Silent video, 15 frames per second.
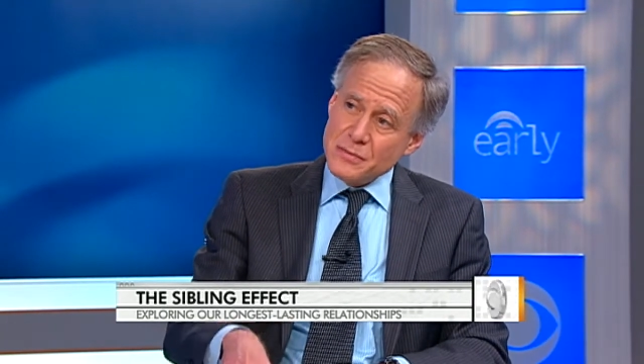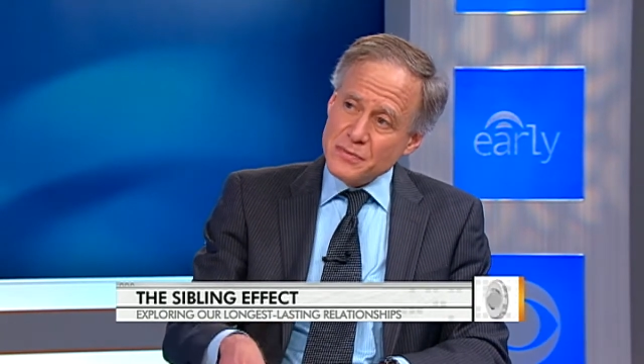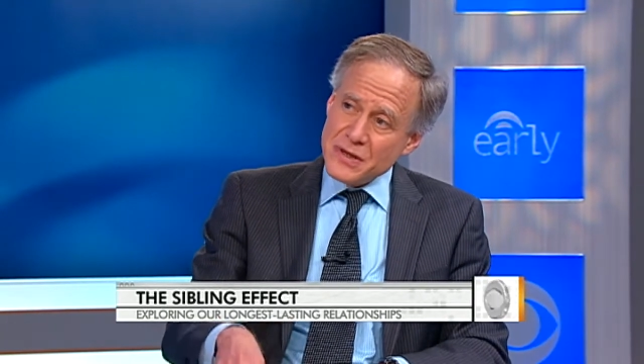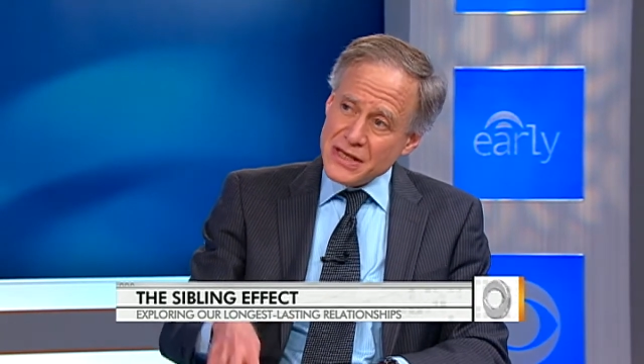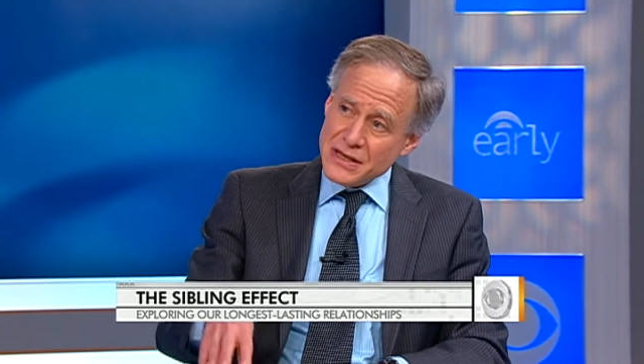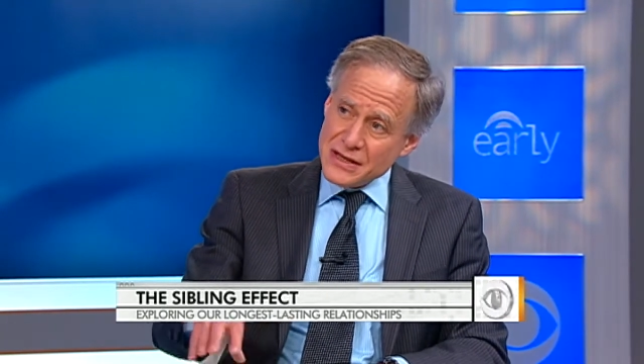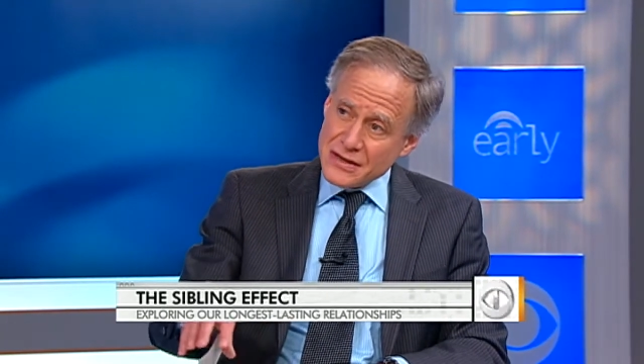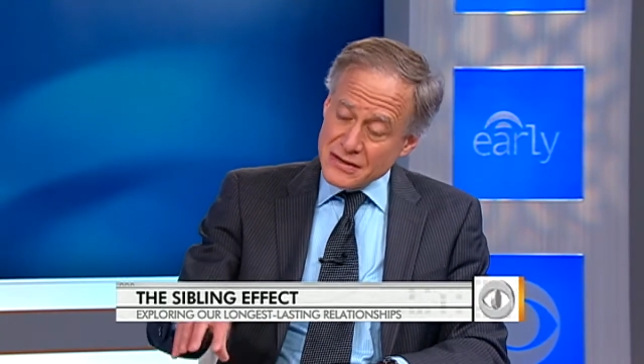
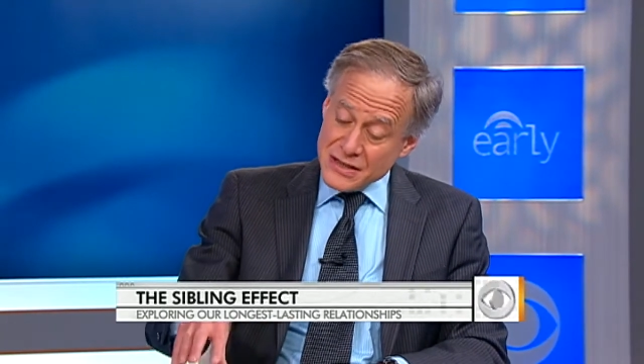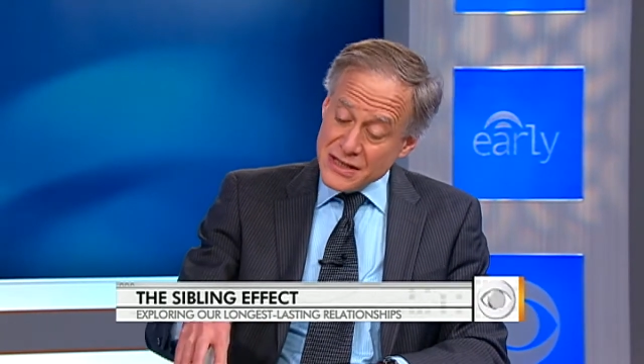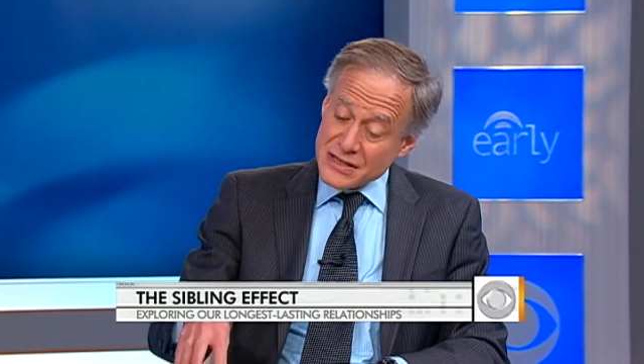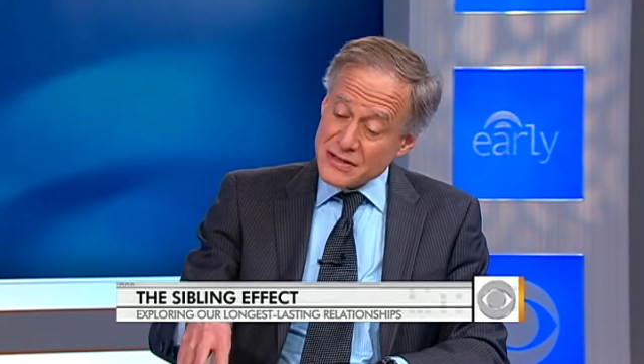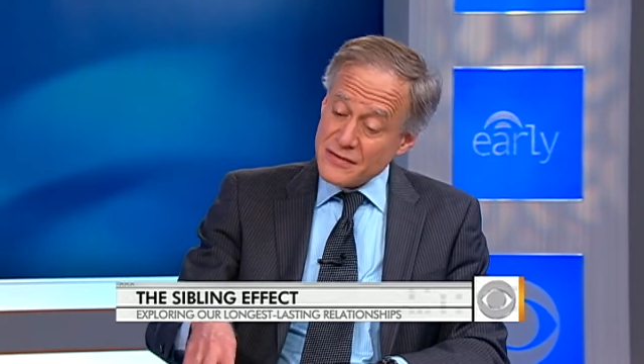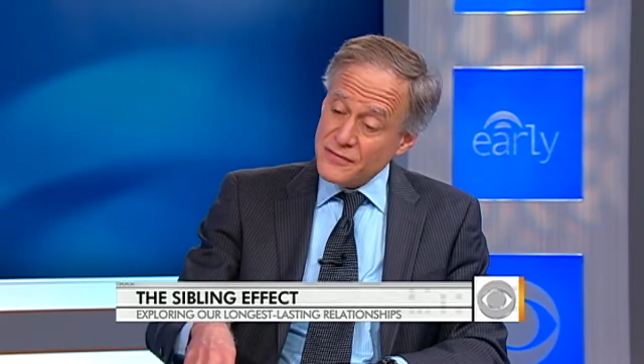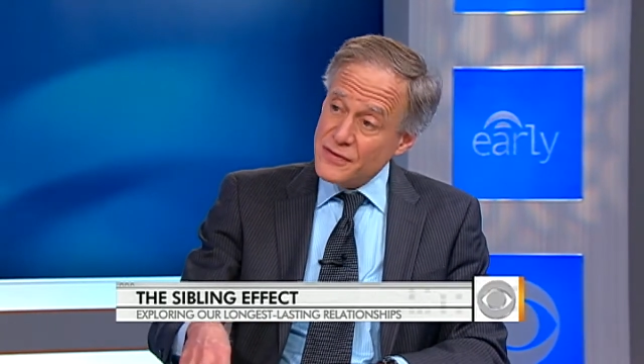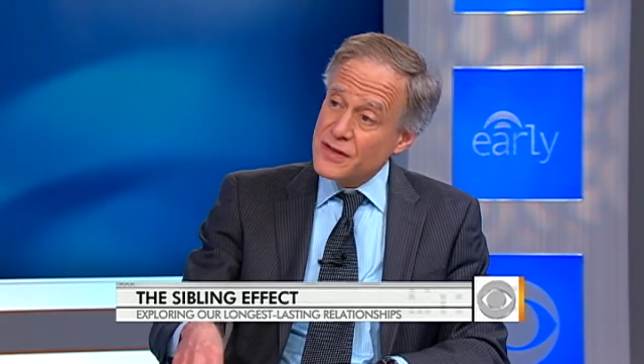be
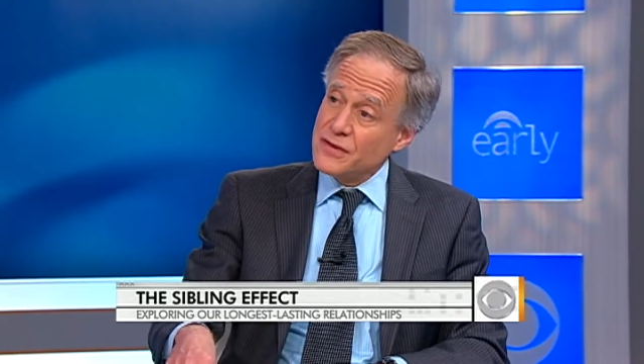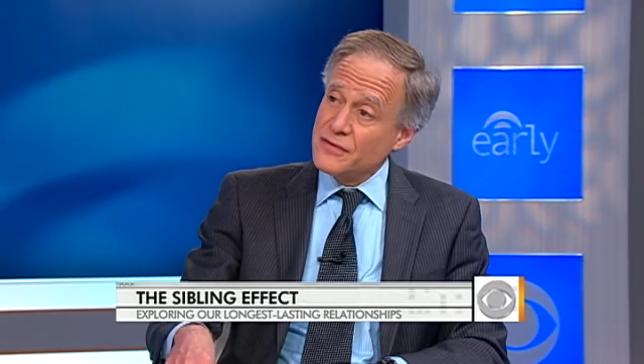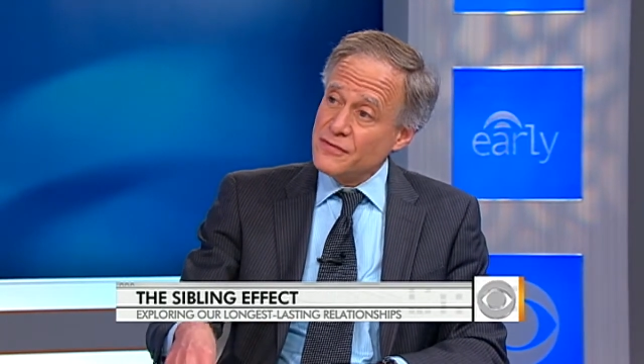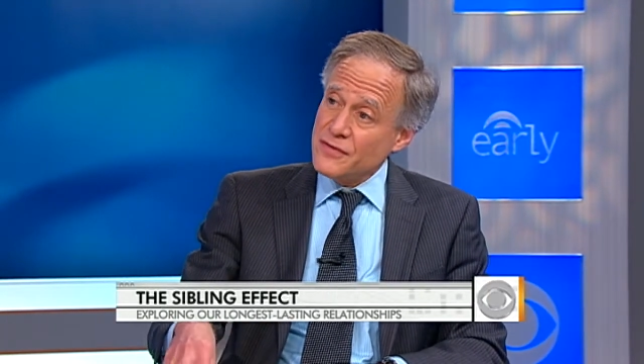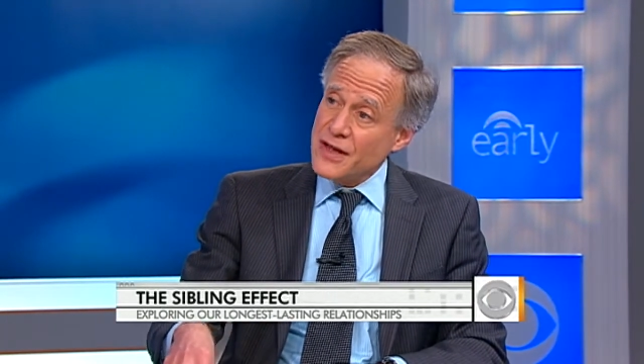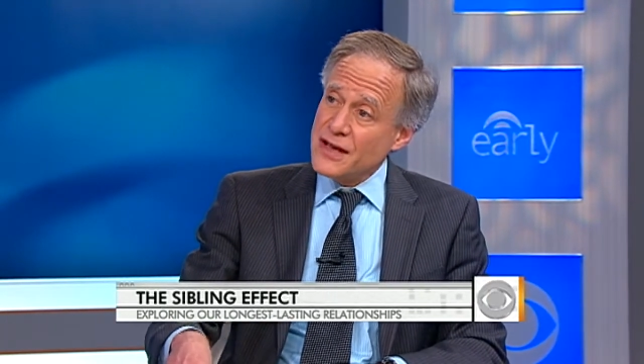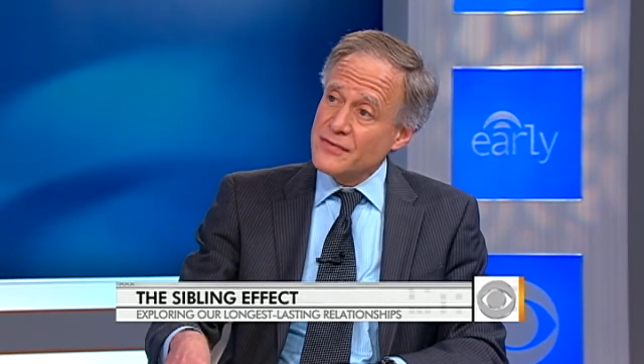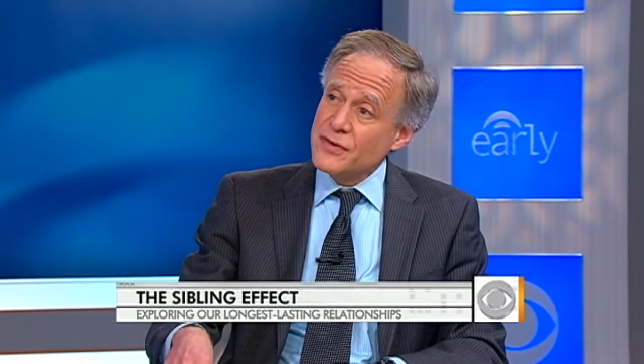need to feel
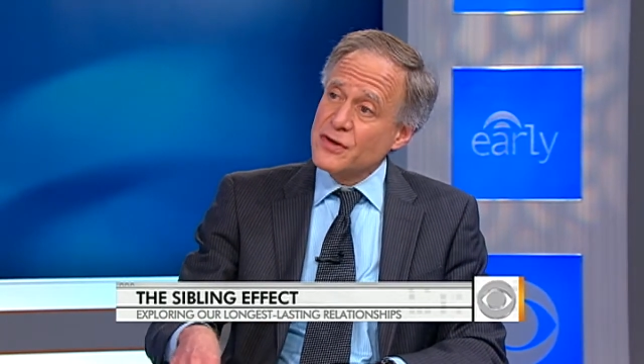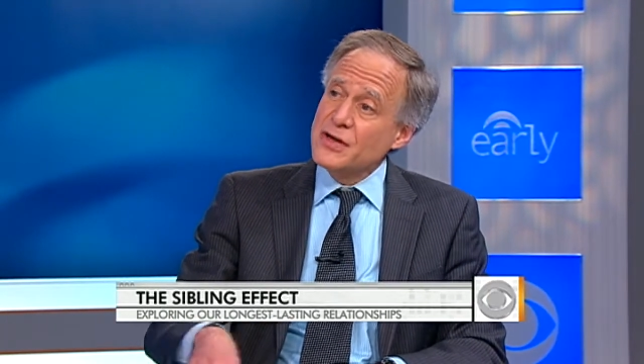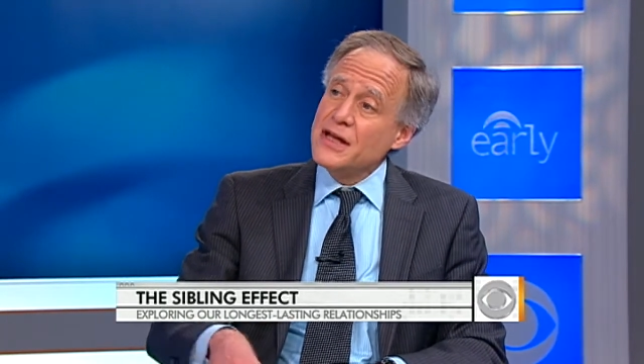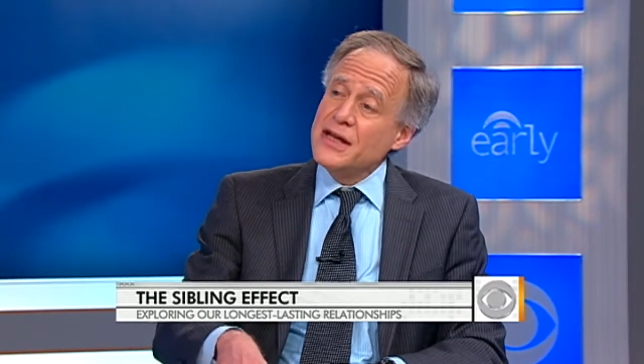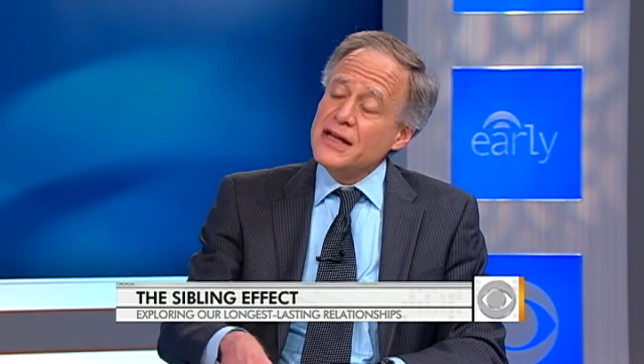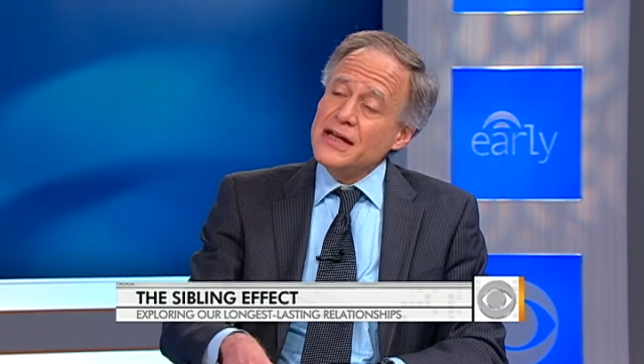favored